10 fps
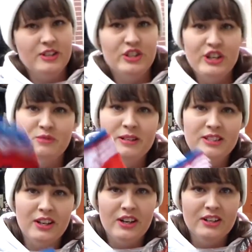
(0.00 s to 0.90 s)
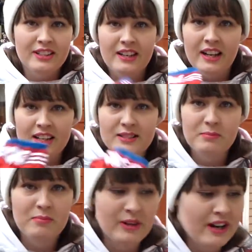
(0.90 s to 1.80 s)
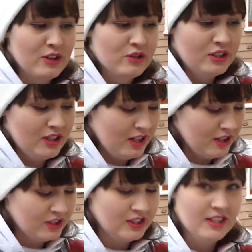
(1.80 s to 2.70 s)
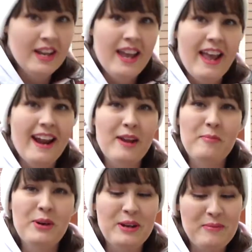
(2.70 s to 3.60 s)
changed my socks. I did at least bring extra socks. And I'm putting